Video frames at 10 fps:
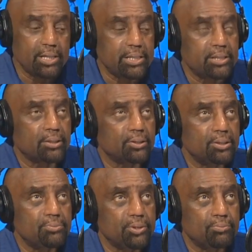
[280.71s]
he did a
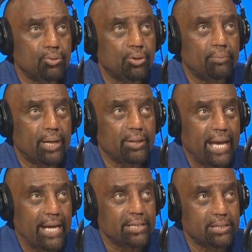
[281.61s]
little bit more about
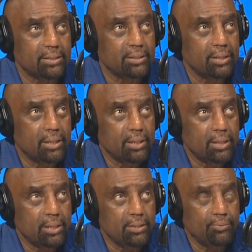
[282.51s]
that than
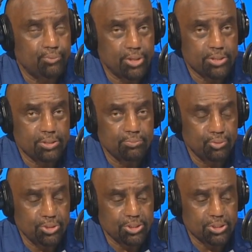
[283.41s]
even President
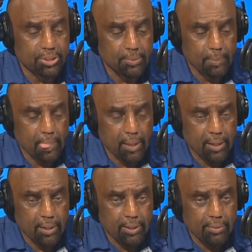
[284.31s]
Bush,
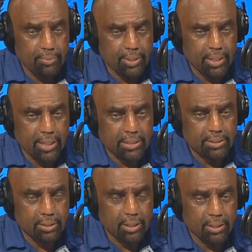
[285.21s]

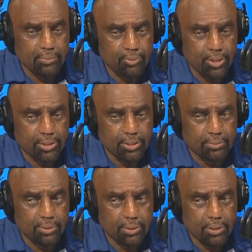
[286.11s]
because under
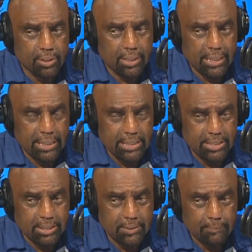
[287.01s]
President
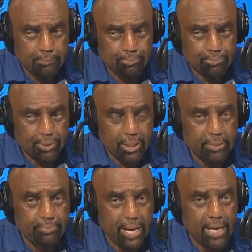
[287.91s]
Clinton,
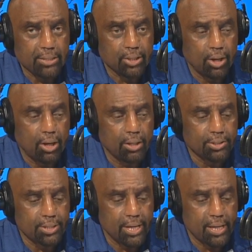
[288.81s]
he passed
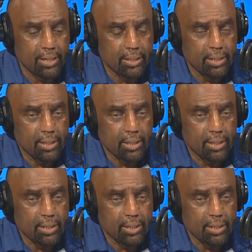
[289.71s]
laws that